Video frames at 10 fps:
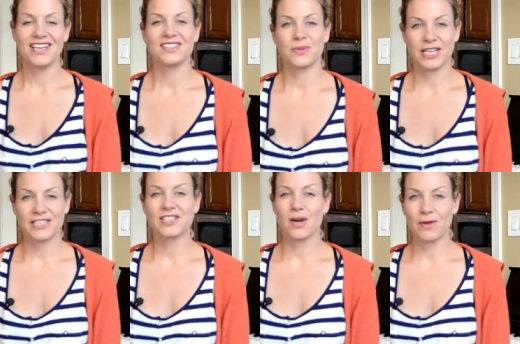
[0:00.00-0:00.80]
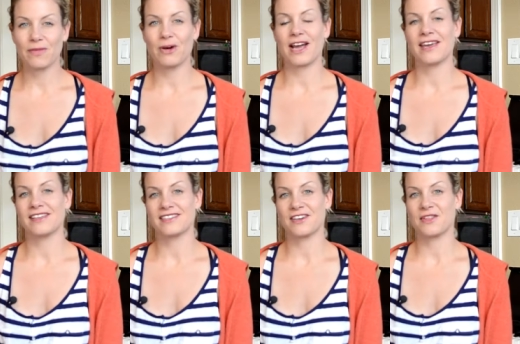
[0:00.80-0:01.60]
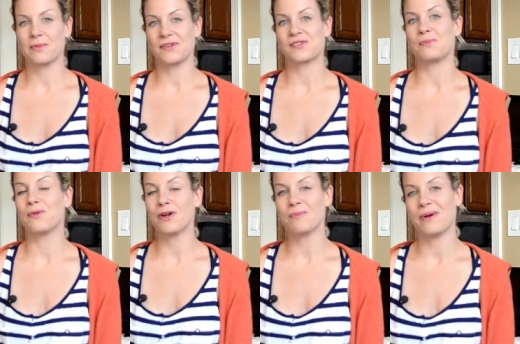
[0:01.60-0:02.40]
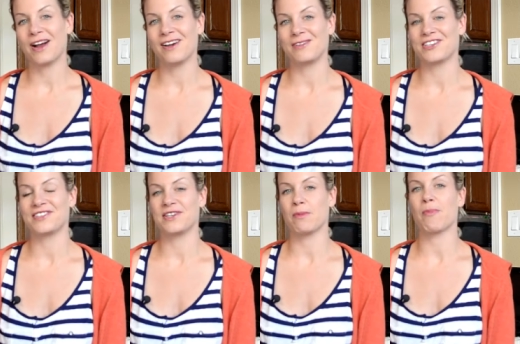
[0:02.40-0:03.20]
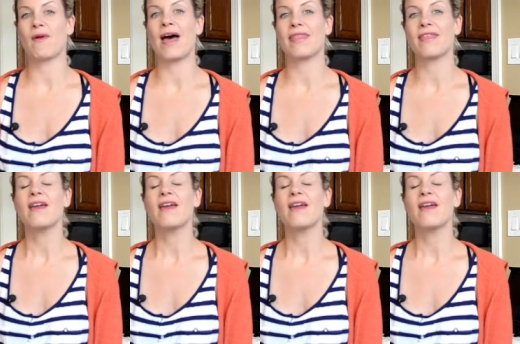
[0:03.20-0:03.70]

So we're going to start with what I consider the most important part, which is your breath